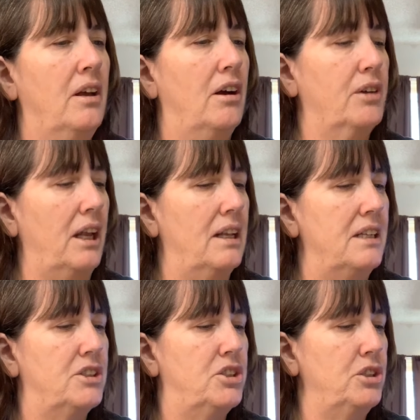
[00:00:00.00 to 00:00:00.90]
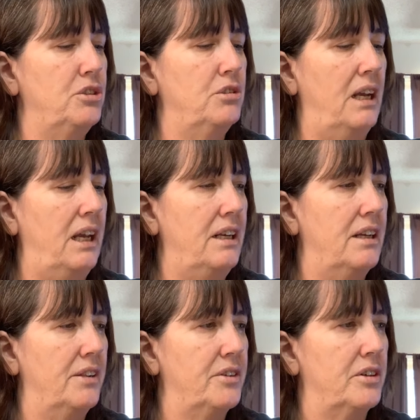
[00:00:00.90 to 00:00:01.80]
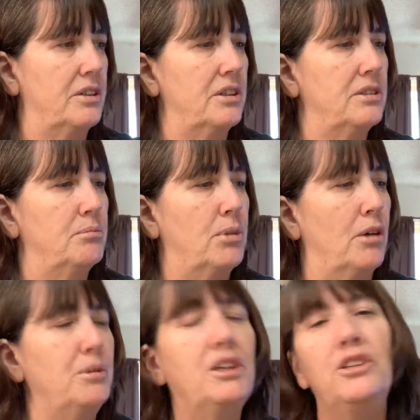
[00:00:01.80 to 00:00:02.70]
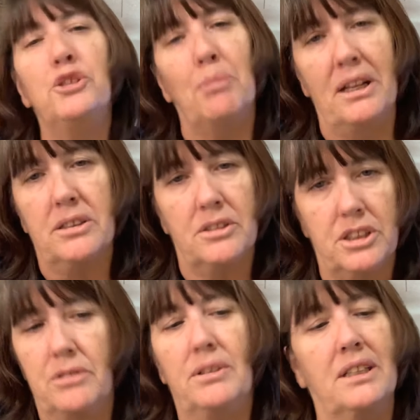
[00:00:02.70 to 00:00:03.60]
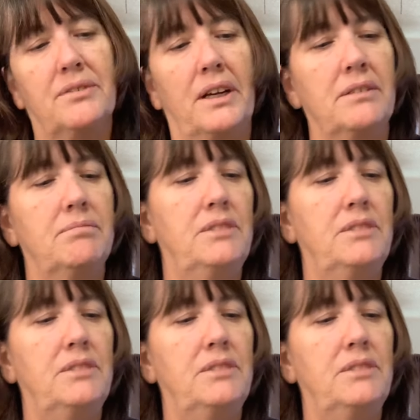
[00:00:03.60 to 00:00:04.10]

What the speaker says: Okay, let's do another problem. You can use your pencil too, that's fine.